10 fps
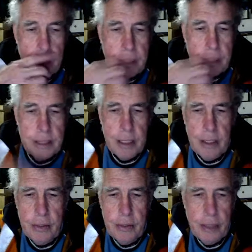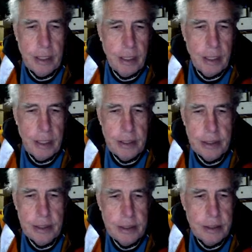So you can go
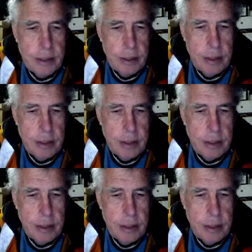list